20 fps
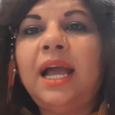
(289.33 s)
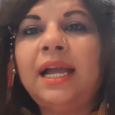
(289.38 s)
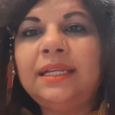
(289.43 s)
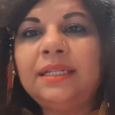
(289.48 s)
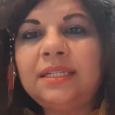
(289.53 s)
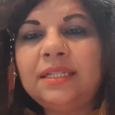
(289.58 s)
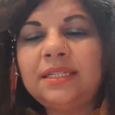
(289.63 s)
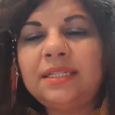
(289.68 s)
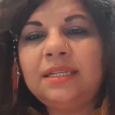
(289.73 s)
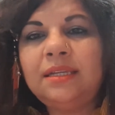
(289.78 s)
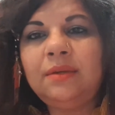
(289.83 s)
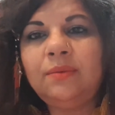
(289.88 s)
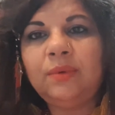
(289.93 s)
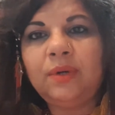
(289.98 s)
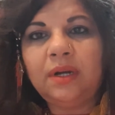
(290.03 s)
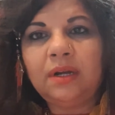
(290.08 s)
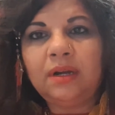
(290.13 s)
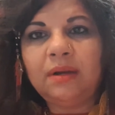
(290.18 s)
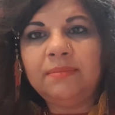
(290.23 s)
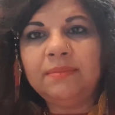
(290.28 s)
to see
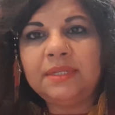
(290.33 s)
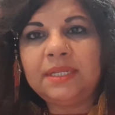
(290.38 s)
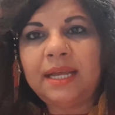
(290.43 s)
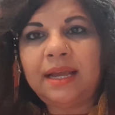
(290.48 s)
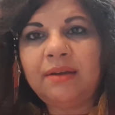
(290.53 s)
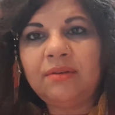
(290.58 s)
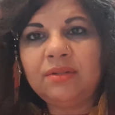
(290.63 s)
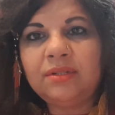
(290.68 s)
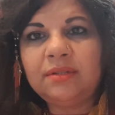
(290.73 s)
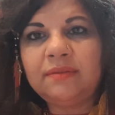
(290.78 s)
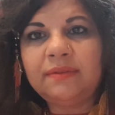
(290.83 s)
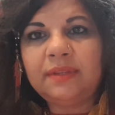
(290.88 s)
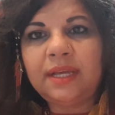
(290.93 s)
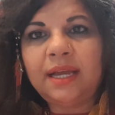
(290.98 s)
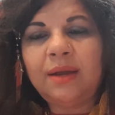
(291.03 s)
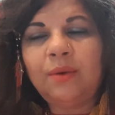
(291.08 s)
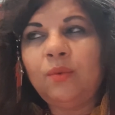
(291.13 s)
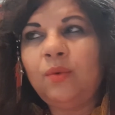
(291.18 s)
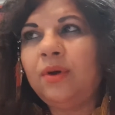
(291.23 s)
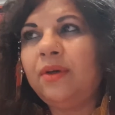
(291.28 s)
what comes out of
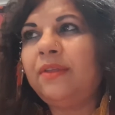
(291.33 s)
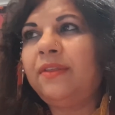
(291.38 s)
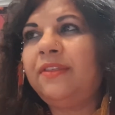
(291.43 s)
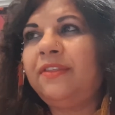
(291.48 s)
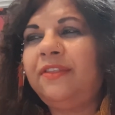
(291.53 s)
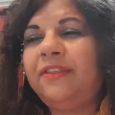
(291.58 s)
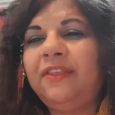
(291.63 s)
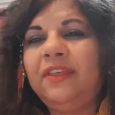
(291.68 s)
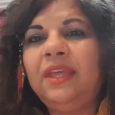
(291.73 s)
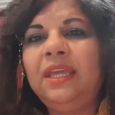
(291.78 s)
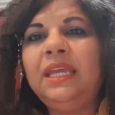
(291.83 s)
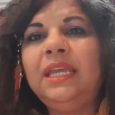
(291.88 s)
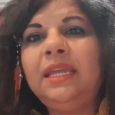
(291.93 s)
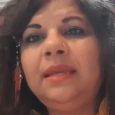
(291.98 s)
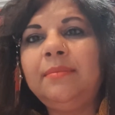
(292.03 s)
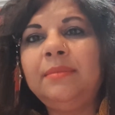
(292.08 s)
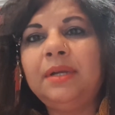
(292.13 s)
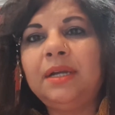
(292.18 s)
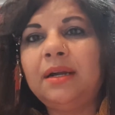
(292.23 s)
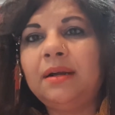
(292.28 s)
that, what
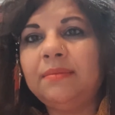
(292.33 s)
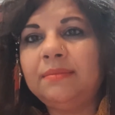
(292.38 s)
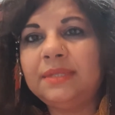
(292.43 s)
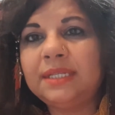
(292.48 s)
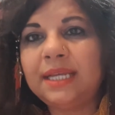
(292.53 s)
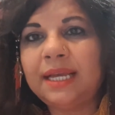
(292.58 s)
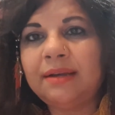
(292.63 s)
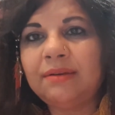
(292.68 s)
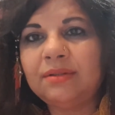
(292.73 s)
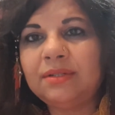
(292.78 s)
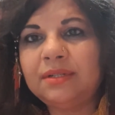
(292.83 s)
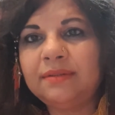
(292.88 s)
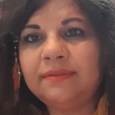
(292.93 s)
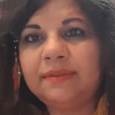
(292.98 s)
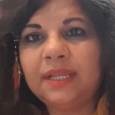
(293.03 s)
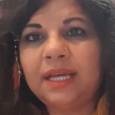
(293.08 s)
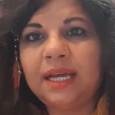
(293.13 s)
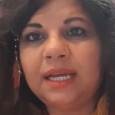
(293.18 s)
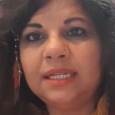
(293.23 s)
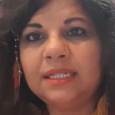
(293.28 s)
theme comes out of
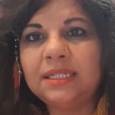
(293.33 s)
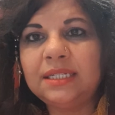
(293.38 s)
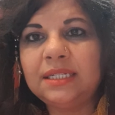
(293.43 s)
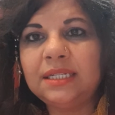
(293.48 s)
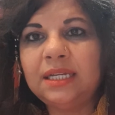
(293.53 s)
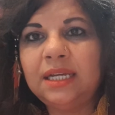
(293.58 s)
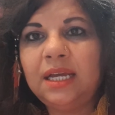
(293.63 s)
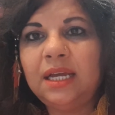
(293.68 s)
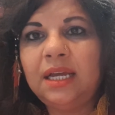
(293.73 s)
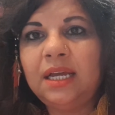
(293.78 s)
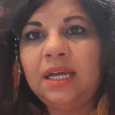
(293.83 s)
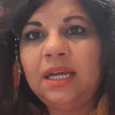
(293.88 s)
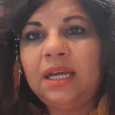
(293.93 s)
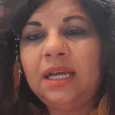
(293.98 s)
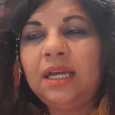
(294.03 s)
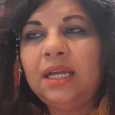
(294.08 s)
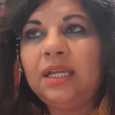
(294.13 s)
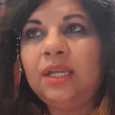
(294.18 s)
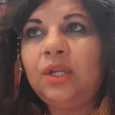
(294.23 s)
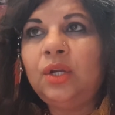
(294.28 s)
that.
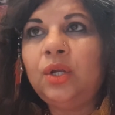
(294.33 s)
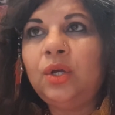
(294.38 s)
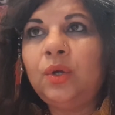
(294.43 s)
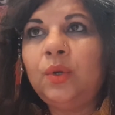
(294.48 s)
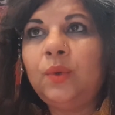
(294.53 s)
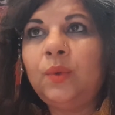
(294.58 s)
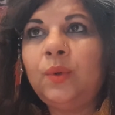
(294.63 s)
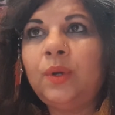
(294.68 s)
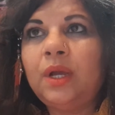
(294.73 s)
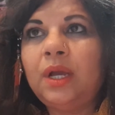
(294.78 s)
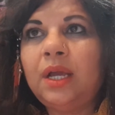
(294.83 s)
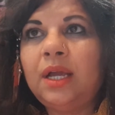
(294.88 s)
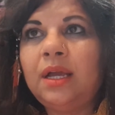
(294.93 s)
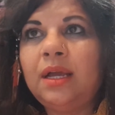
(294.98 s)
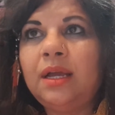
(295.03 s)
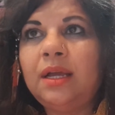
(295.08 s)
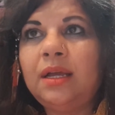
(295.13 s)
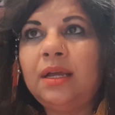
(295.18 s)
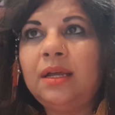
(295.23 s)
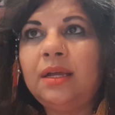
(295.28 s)
You know,
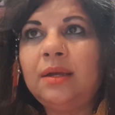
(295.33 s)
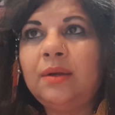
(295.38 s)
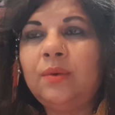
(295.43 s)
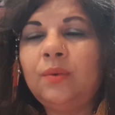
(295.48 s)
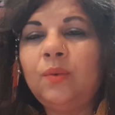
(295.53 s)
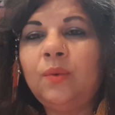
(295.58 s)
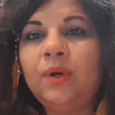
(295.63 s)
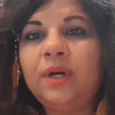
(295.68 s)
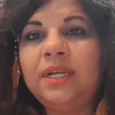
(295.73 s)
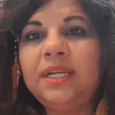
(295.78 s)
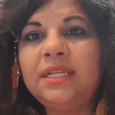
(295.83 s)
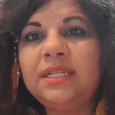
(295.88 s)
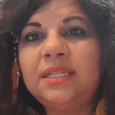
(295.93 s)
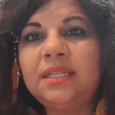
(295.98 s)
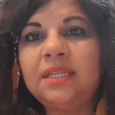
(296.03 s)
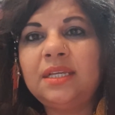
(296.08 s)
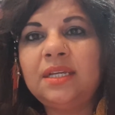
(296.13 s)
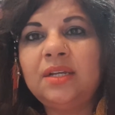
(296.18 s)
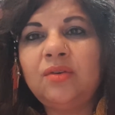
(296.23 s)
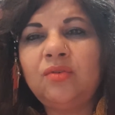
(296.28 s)
what is
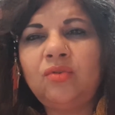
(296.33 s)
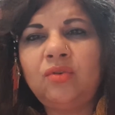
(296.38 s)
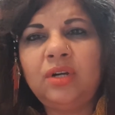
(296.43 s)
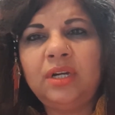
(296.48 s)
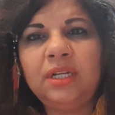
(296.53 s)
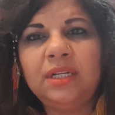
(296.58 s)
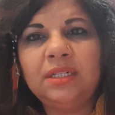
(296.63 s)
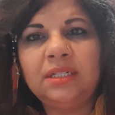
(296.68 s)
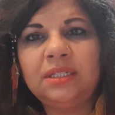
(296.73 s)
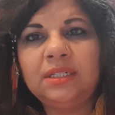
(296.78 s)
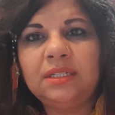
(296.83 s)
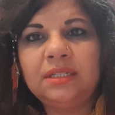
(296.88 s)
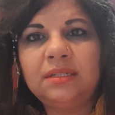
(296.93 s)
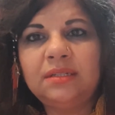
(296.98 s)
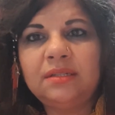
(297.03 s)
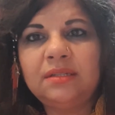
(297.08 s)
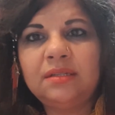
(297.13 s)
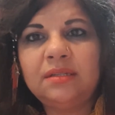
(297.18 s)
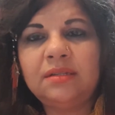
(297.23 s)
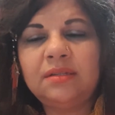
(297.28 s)
the real
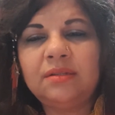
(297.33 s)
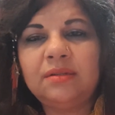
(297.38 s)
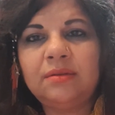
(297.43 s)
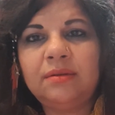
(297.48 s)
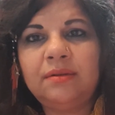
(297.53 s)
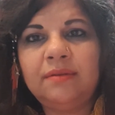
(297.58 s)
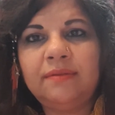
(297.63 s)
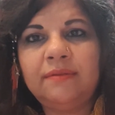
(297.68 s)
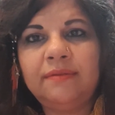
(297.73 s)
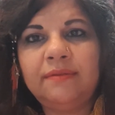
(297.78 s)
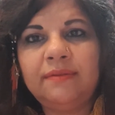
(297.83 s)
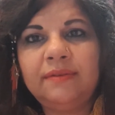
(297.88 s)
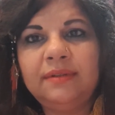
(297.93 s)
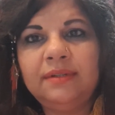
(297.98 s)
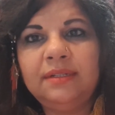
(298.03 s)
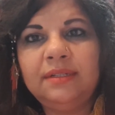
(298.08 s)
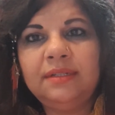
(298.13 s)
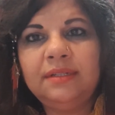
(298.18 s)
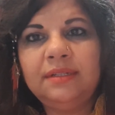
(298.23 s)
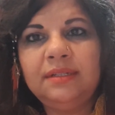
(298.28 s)
sort of
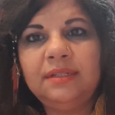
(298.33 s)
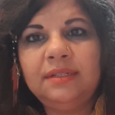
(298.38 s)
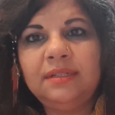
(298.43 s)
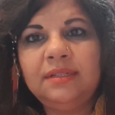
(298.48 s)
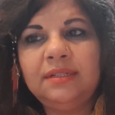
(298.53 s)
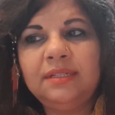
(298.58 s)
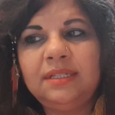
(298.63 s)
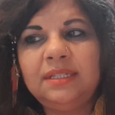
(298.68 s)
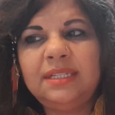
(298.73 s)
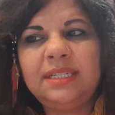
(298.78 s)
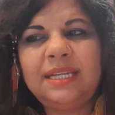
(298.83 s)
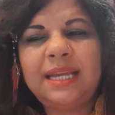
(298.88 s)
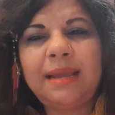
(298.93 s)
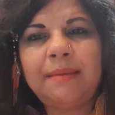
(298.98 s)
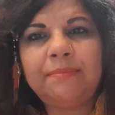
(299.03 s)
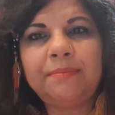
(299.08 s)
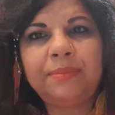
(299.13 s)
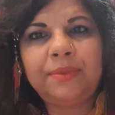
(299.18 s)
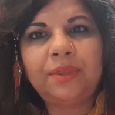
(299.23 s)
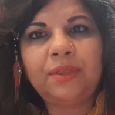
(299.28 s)

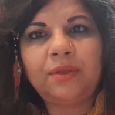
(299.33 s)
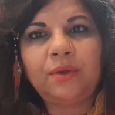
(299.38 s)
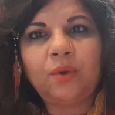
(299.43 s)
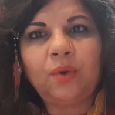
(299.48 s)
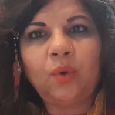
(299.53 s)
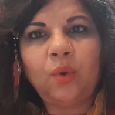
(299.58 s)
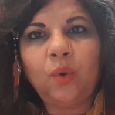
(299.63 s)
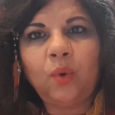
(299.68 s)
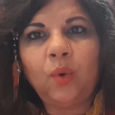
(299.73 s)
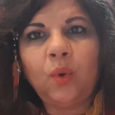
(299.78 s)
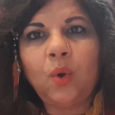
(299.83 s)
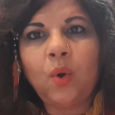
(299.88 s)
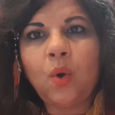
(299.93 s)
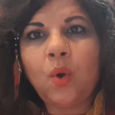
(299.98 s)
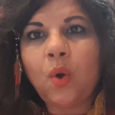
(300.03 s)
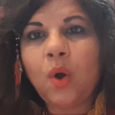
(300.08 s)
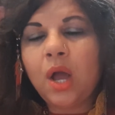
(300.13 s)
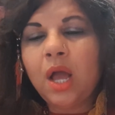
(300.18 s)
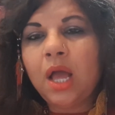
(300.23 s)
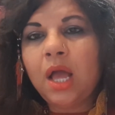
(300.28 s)
depth,
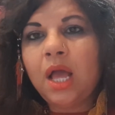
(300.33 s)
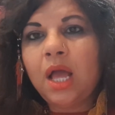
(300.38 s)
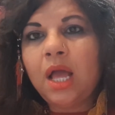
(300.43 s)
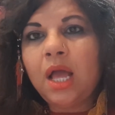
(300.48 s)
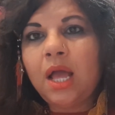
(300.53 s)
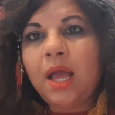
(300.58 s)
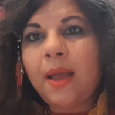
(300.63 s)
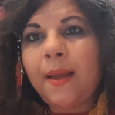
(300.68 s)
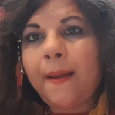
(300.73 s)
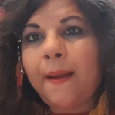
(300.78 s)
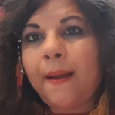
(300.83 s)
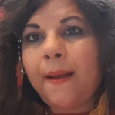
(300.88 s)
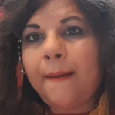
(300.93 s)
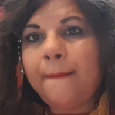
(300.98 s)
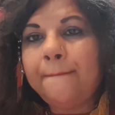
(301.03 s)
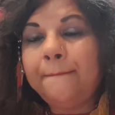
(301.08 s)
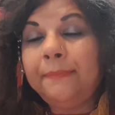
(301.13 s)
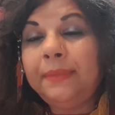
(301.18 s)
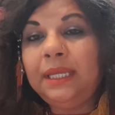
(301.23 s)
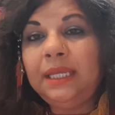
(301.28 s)
core
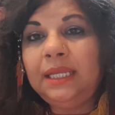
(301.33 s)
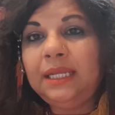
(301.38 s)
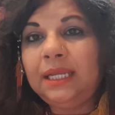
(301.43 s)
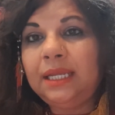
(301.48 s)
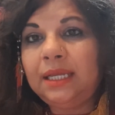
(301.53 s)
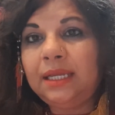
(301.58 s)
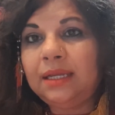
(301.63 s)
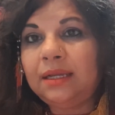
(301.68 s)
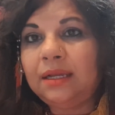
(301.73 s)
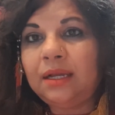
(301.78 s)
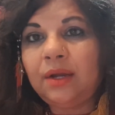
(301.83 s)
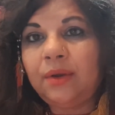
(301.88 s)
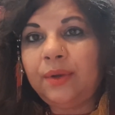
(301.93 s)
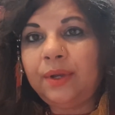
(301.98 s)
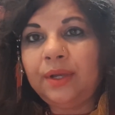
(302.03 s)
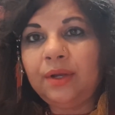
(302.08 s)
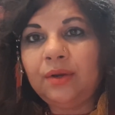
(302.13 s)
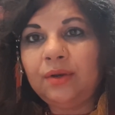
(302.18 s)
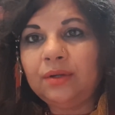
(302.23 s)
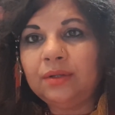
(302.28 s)
meaning
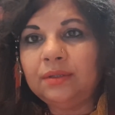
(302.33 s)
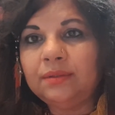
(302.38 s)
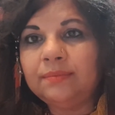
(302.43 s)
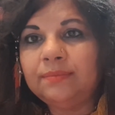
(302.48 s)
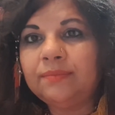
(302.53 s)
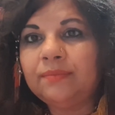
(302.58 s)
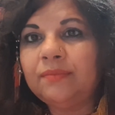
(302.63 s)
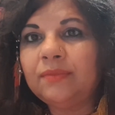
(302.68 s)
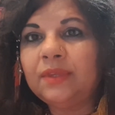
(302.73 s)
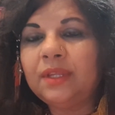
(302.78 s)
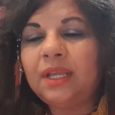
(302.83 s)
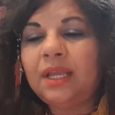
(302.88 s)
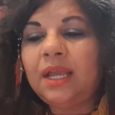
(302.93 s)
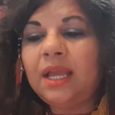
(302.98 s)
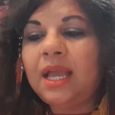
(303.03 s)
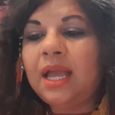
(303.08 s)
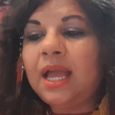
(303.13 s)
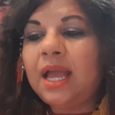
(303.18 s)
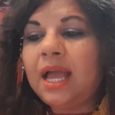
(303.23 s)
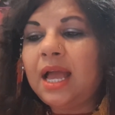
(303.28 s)
going on?
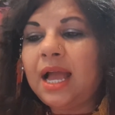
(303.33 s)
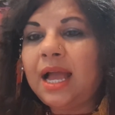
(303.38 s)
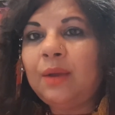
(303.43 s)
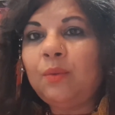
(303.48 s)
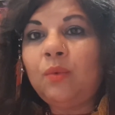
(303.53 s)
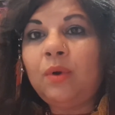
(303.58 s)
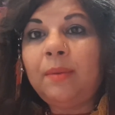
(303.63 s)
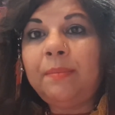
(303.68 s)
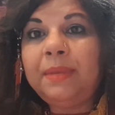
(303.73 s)
And what